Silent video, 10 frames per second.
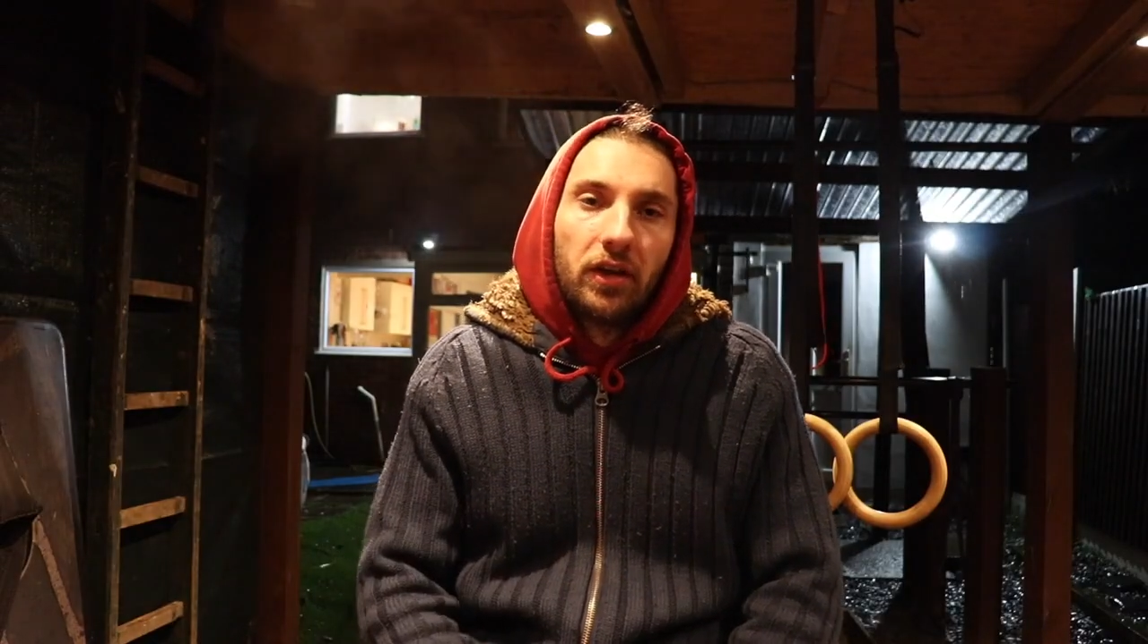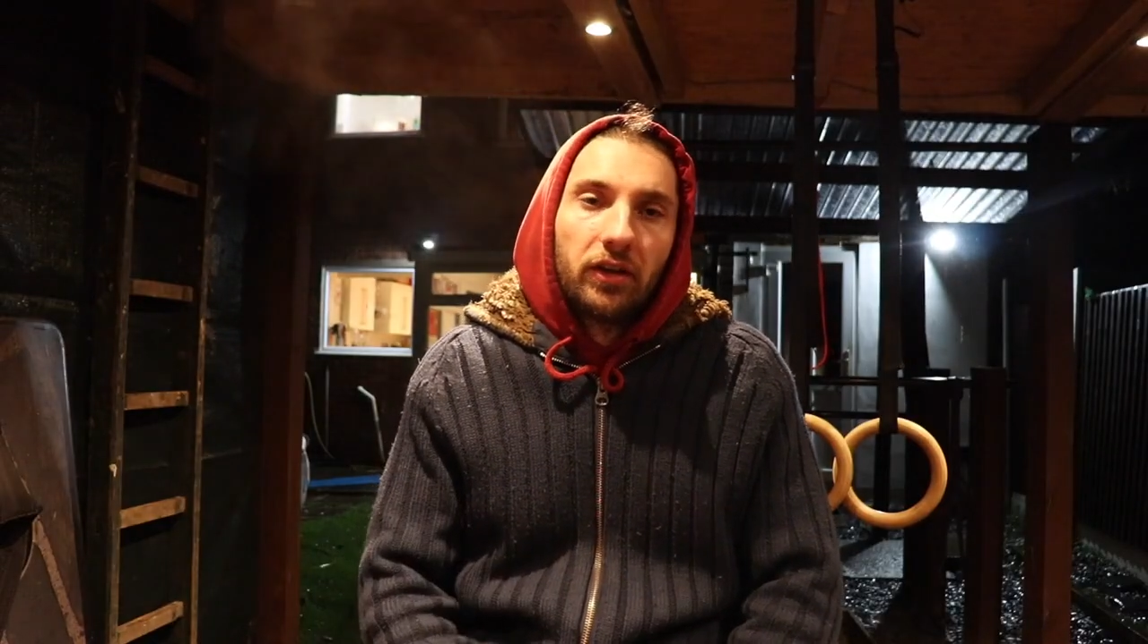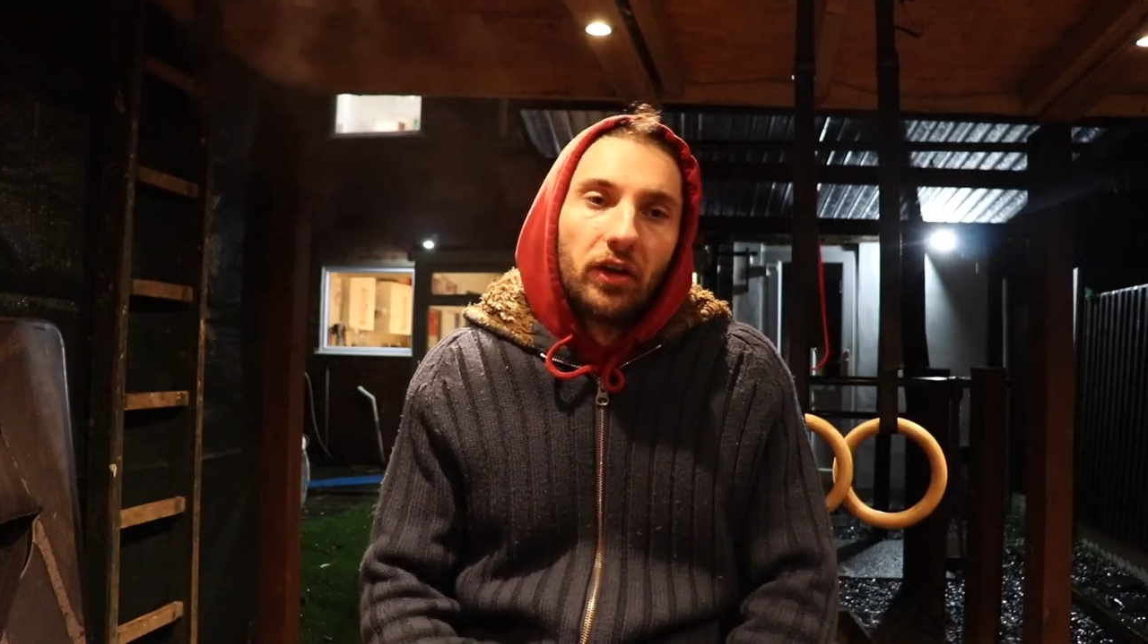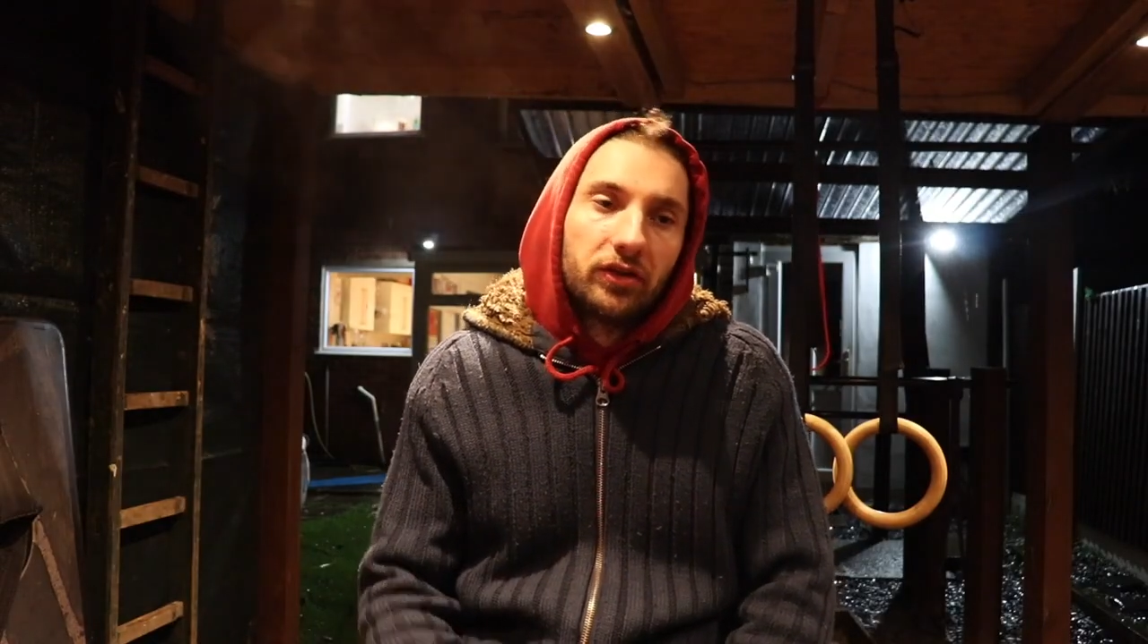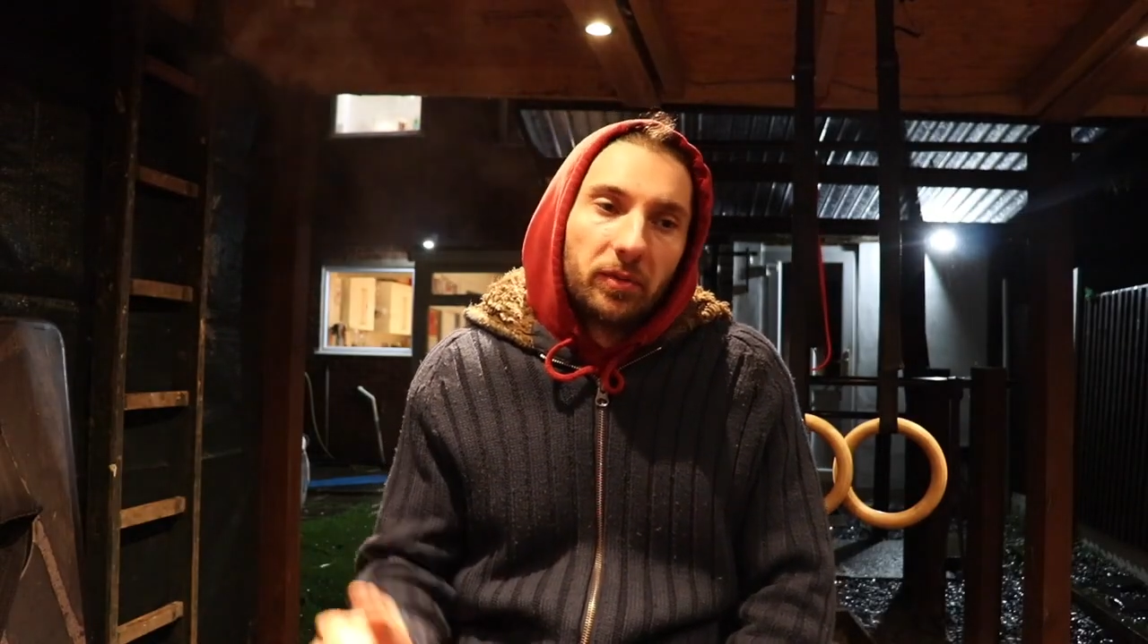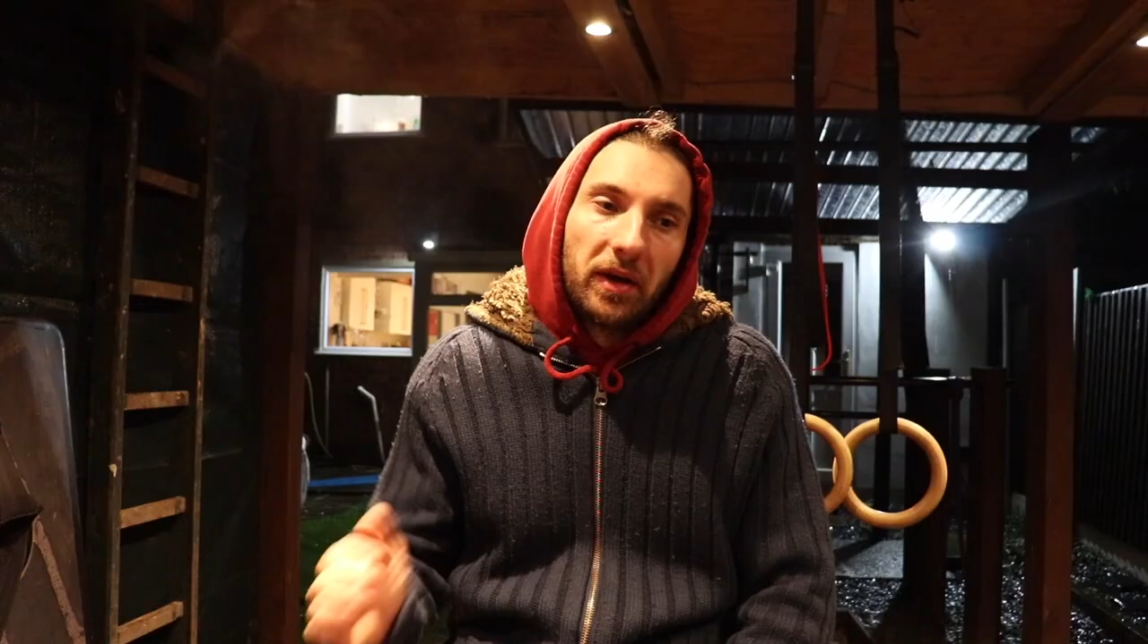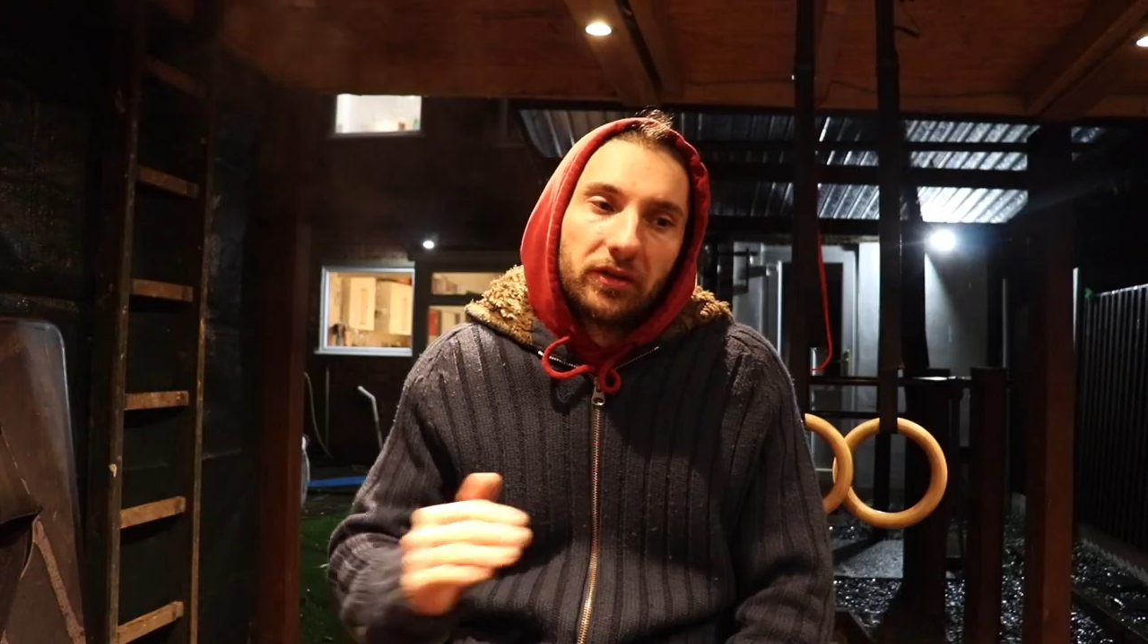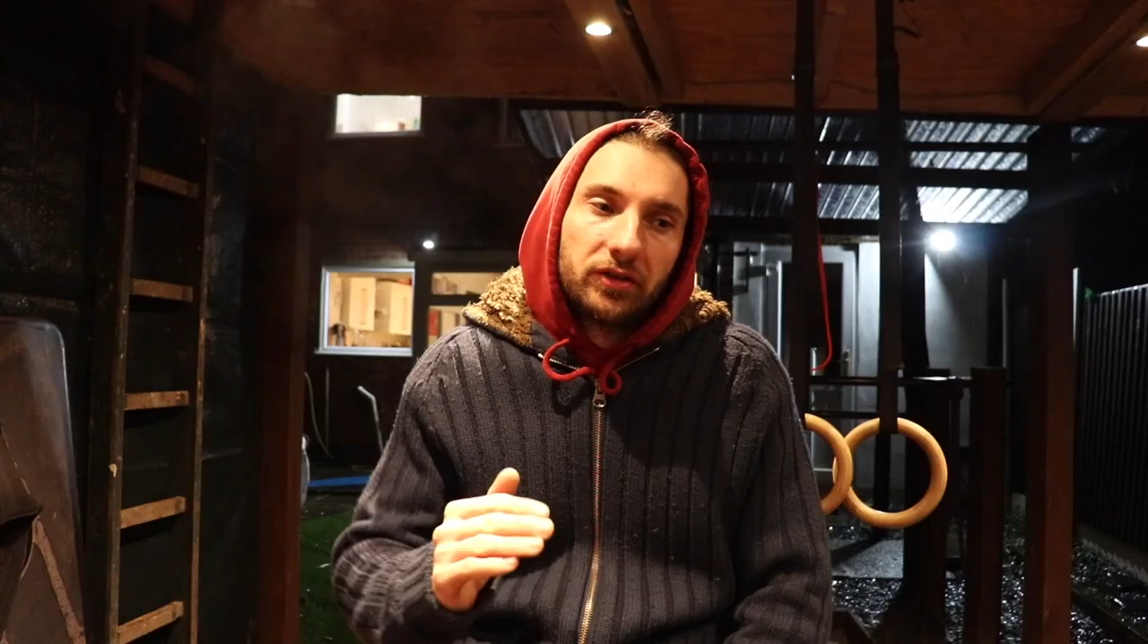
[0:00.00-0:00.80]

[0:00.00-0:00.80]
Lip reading: I'd like to be able